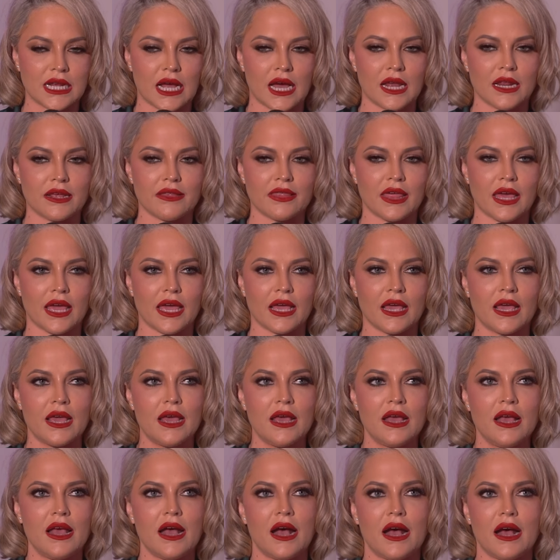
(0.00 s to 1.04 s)
Yeah. Not a like.
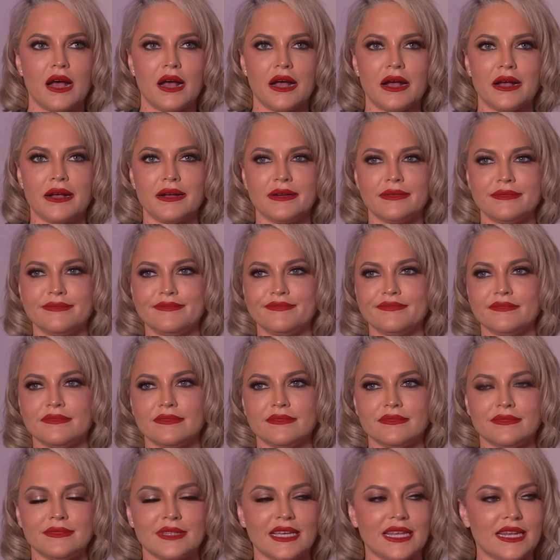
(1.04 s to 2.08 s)
Um,
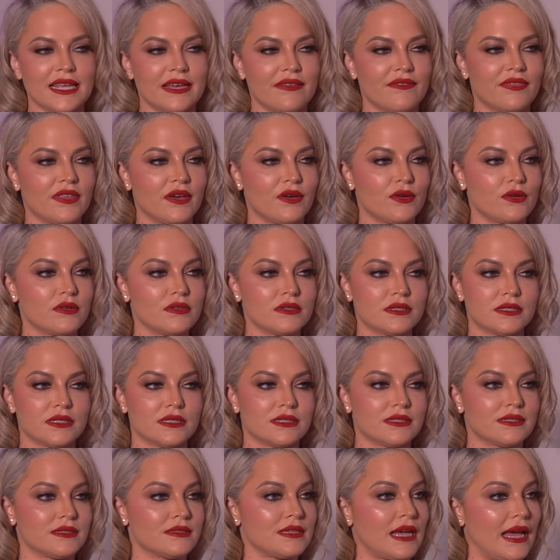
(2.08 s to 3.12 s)
yeah. Any of those
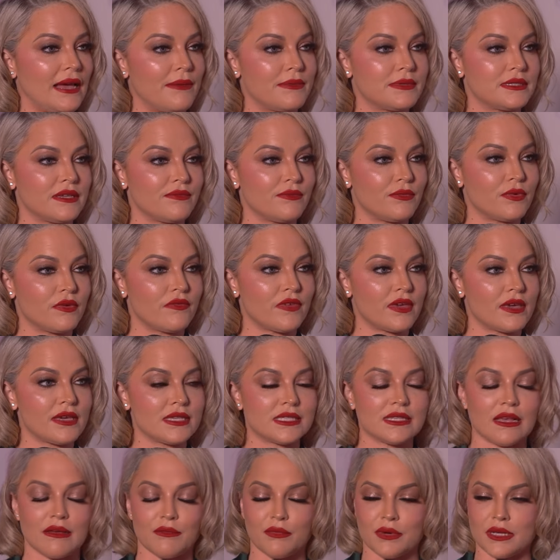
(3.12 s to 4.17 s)
types of
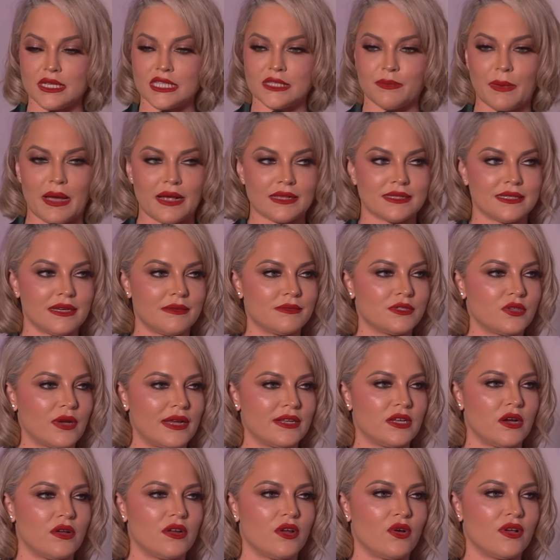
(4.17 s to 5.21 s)
movies, respect them. So
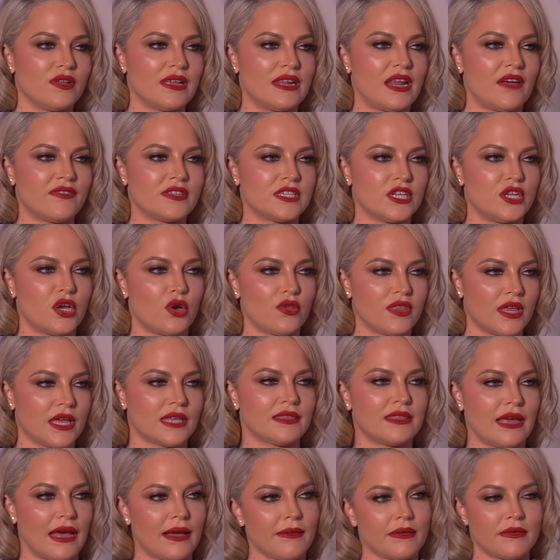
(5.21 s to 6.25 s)
I don't know enough to know
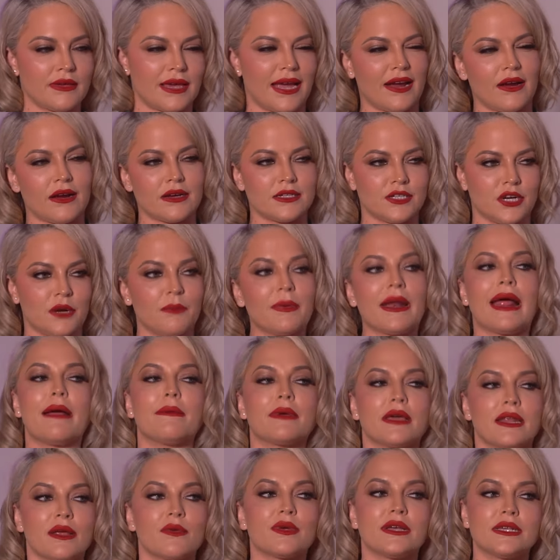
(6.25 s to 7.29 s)
like that character, but
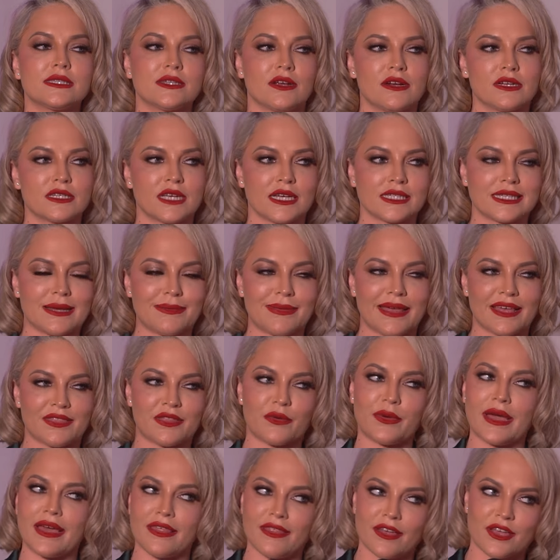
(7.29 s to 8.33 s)
I'm gonna research because I'm like
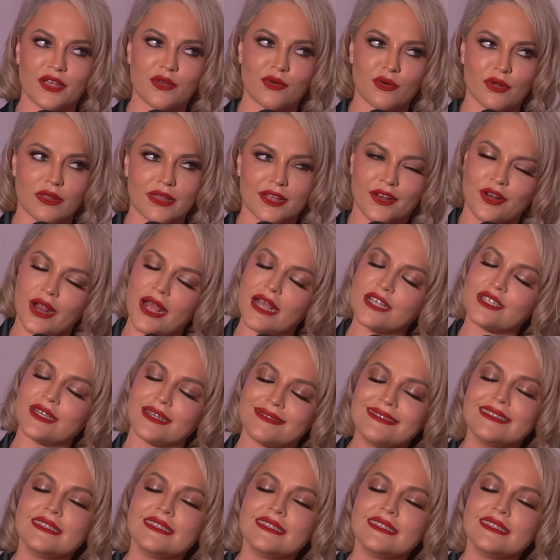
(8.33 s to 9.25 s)
the way that you're rolling your eyes, you're like,